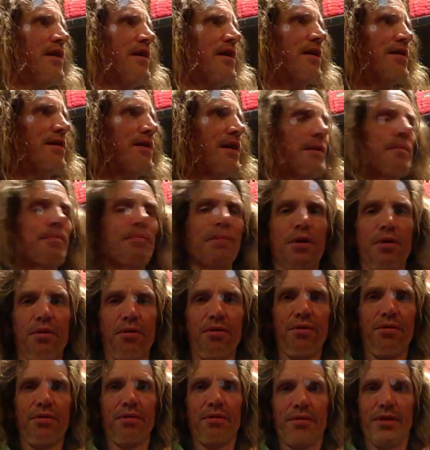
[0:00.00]
And they
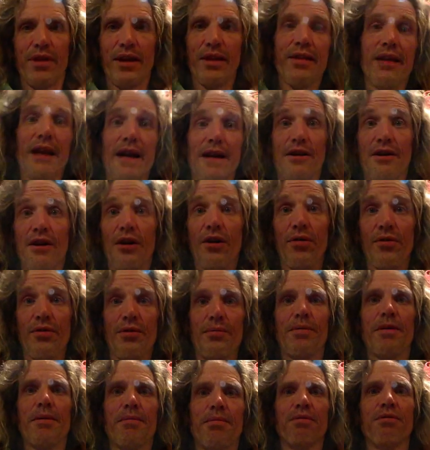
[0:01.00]
both, they know, the
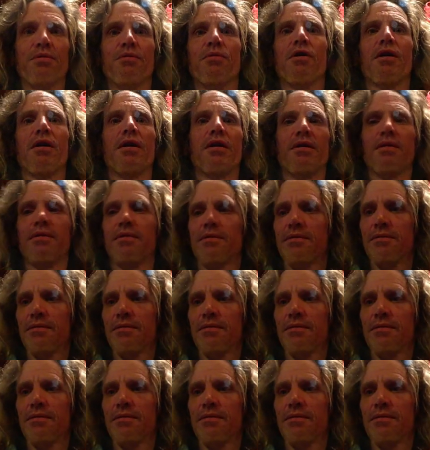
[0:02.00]
people who are